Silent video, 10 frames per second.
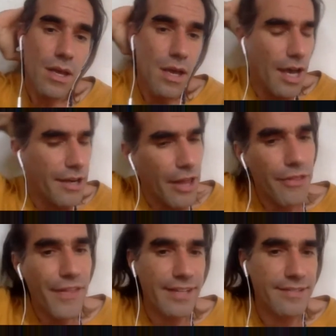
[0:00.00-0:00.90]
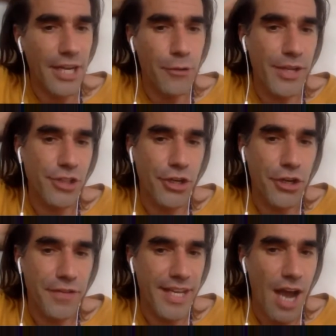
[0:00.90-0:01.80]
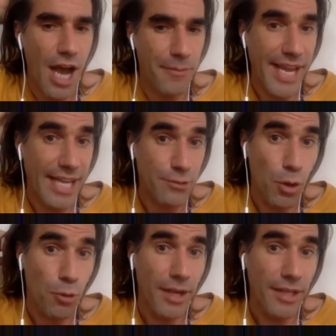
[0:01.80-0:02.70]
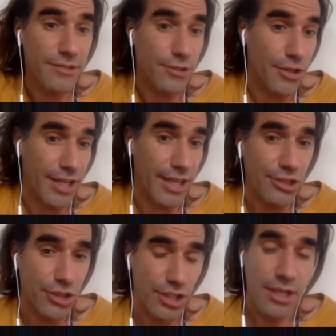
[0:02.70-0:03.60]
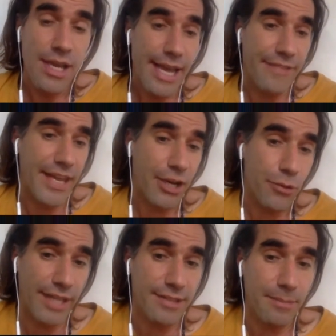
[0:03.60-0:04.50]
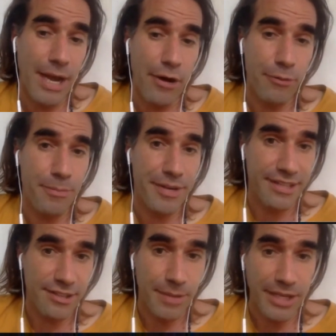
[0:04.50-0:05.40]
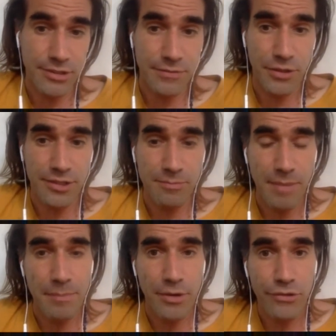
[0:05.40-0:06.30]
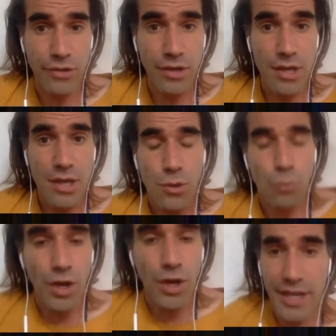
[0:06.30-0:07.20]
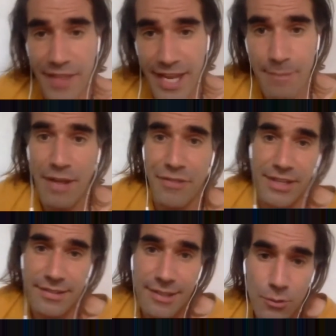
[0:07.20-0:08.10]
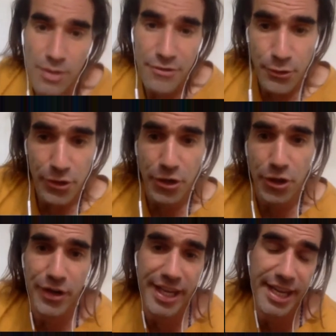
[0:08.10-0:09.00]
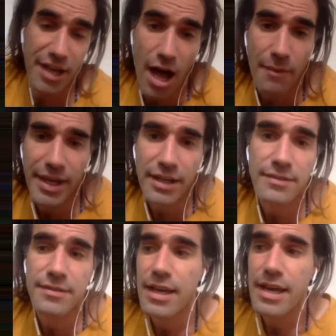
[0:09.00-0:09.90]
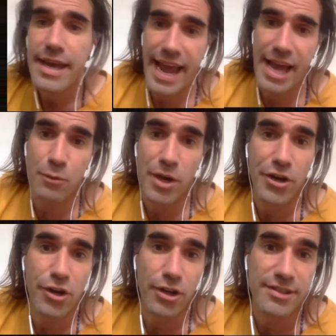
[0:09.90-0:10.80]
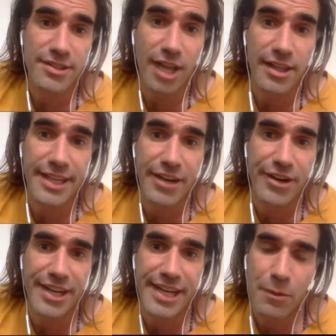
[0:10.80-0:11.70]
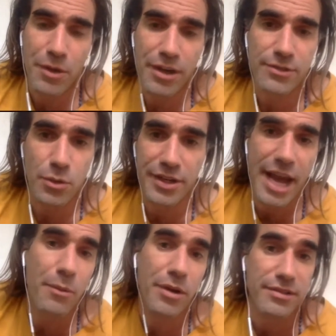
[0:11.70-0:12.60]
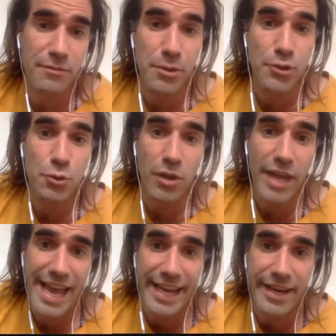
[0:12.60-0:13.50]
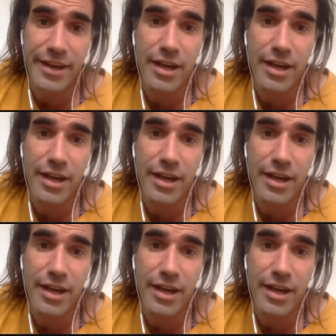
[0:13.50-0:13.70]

Another thing is that a regenerative economy has robust circulation and that it creates empowered participation for its members. One way to think about this is with circular economics and what are called solidarity networks or networks of mutual aid.